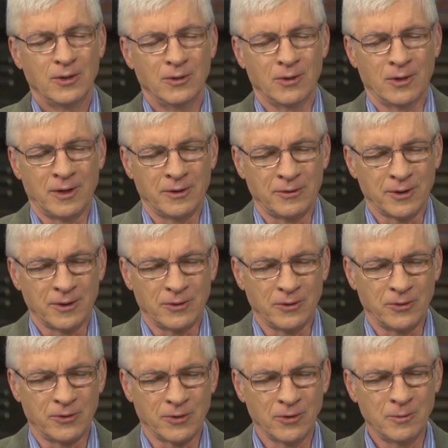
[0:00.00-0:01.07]
Lord, I thank you
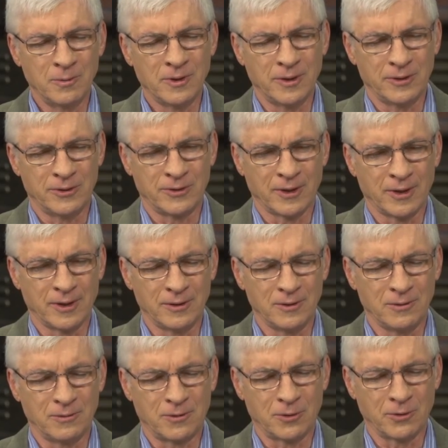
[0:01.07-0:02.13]
so much that
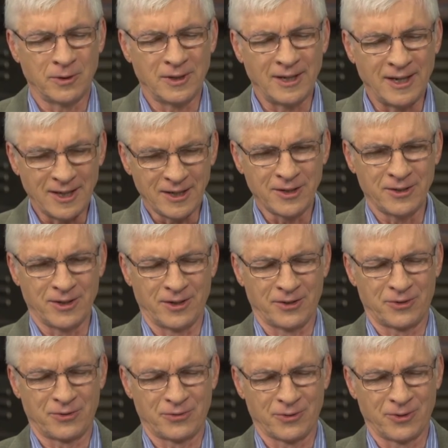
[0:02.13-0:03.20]
you've created
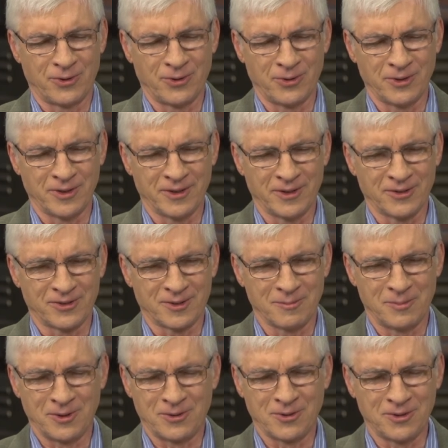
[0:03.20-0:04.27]
us for holiness. And
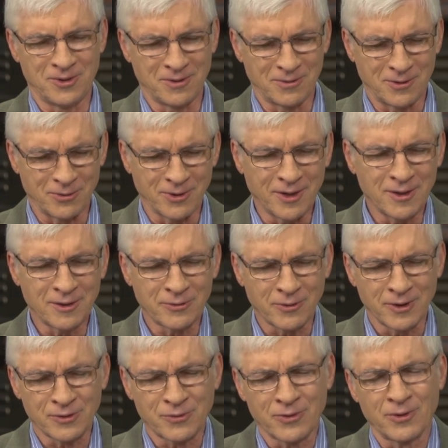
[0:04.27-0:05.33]
because you've created
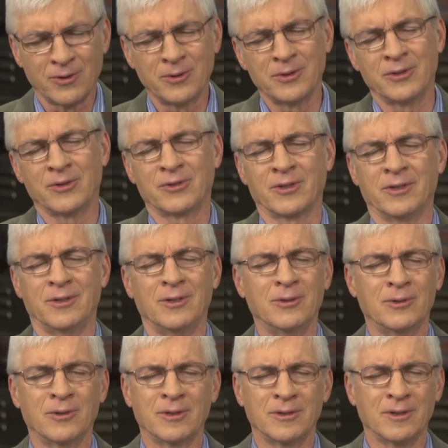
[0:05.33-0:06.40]
us for holiness, I know,
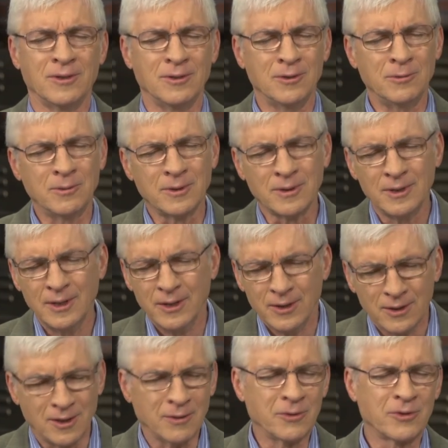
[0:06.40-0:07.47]
Lord, that you will
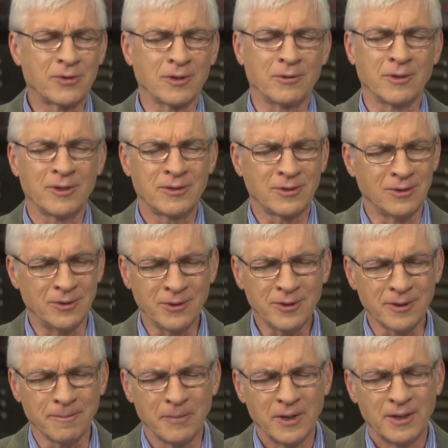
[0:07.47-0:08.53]
give us the grace to do
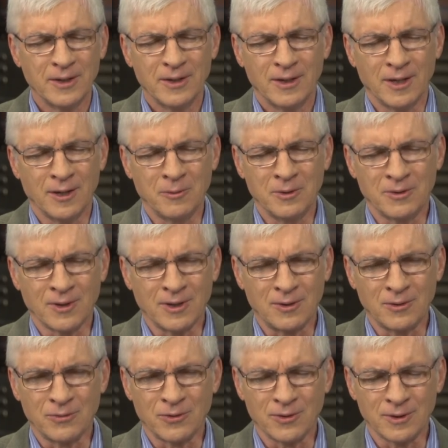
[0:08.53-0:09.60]
it. And we thank
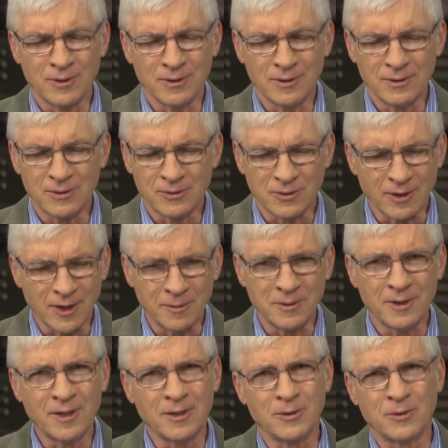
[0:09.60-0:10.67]
you for this time
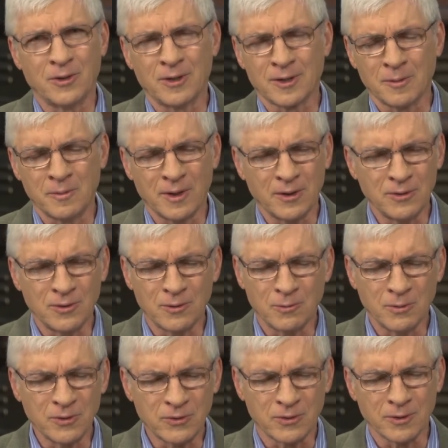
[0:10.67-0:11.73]
today to talk about your
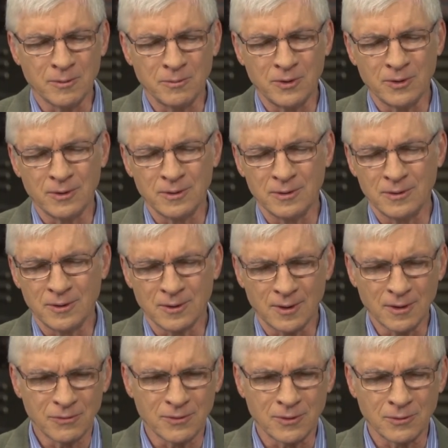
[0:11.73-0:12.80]
wisdom, your
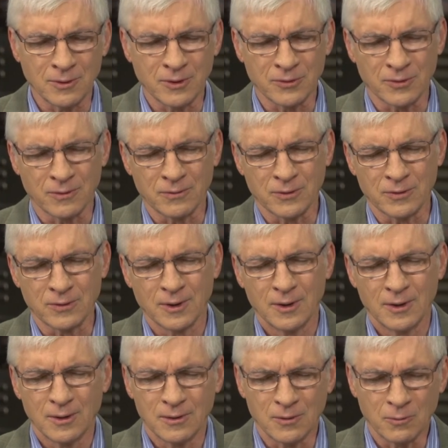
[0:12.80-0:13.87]
gift to us of this,
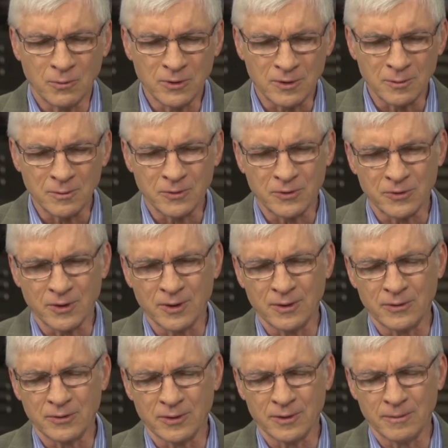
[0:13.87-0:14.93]
the wisdom of the
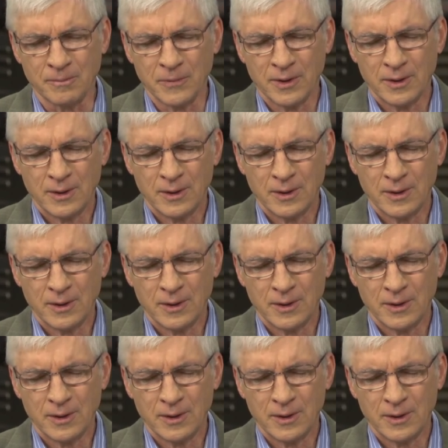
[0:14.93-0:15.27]
saints. And